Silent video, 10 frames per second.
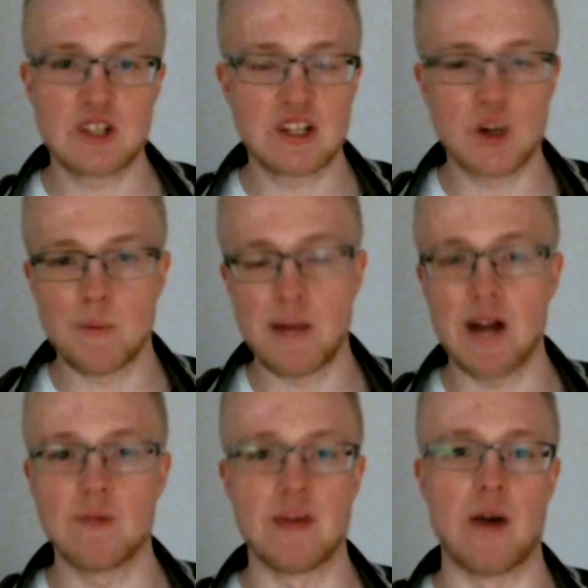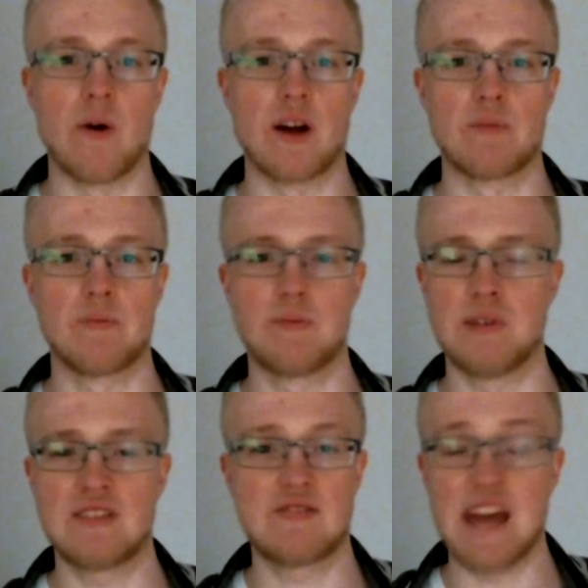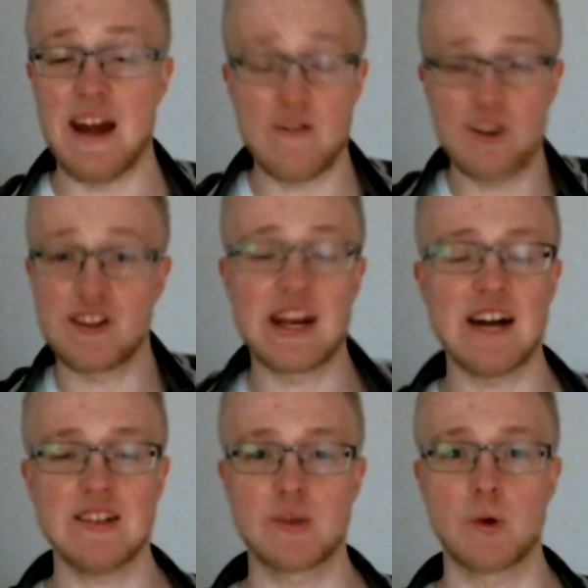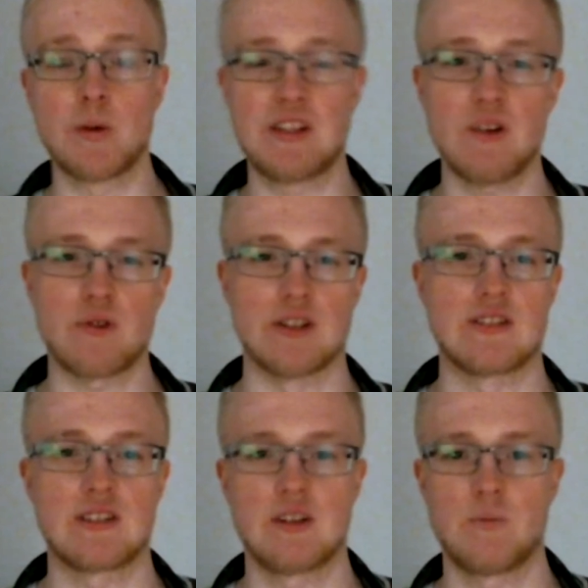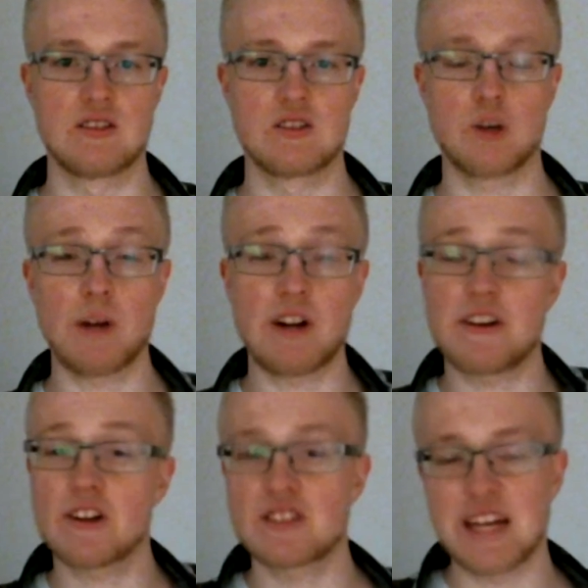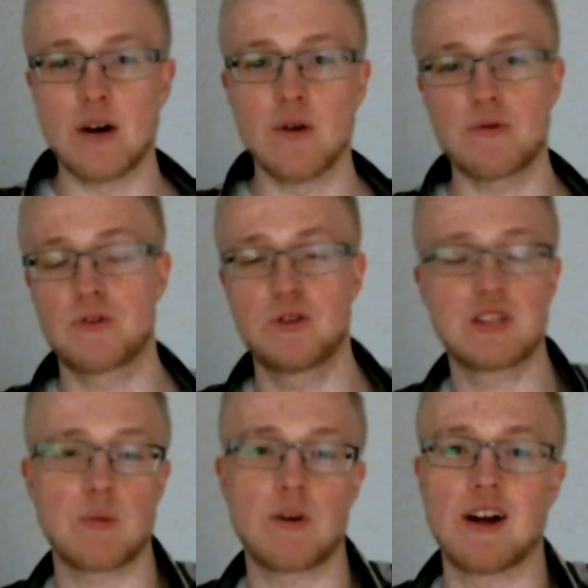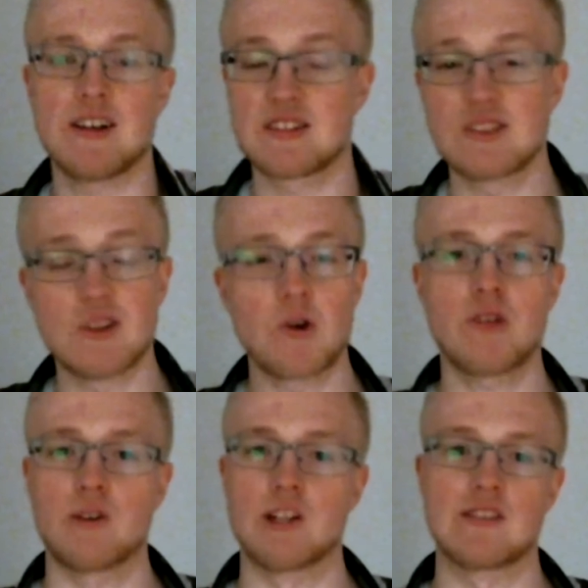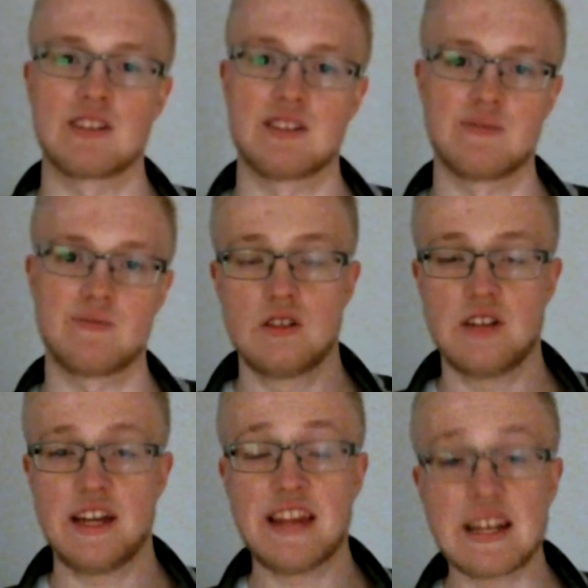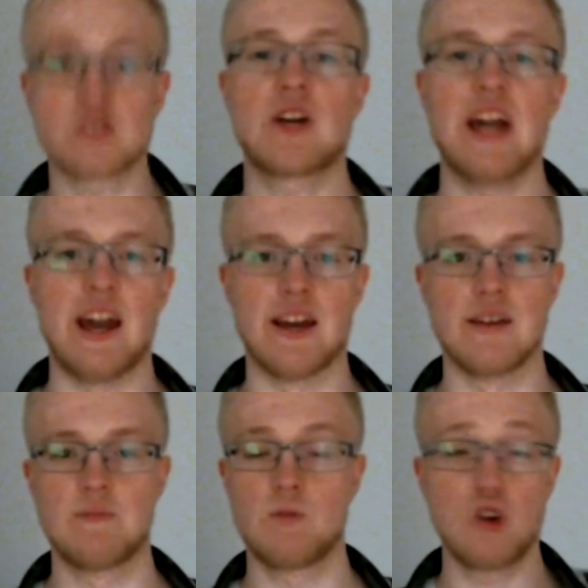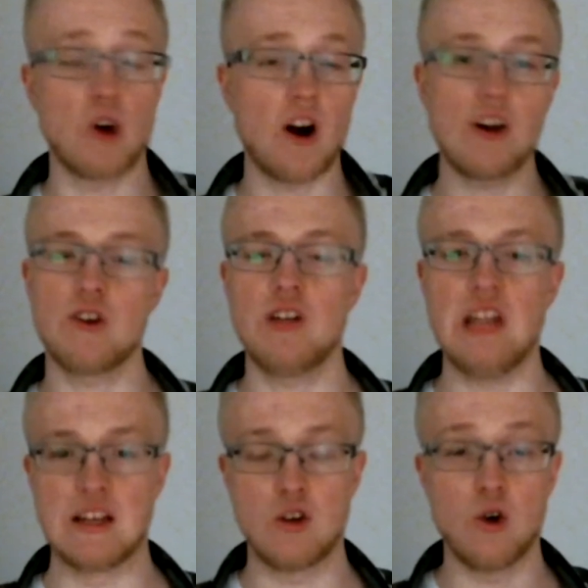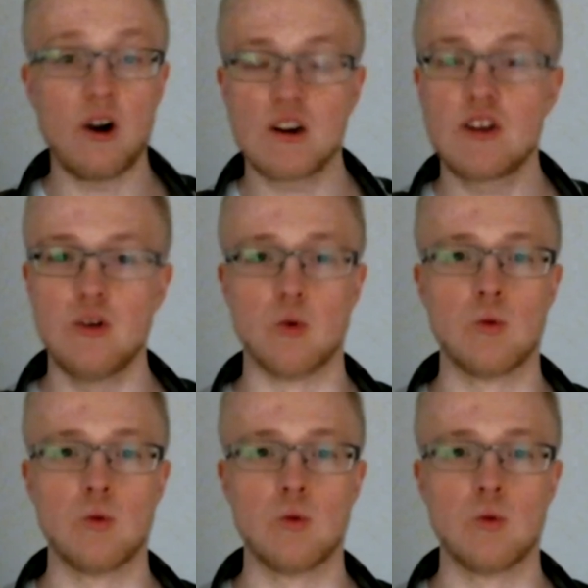compare them that way. But everything else will be different. Comparing yourself to someone else is no different. And that's okay. You are unique. You are you.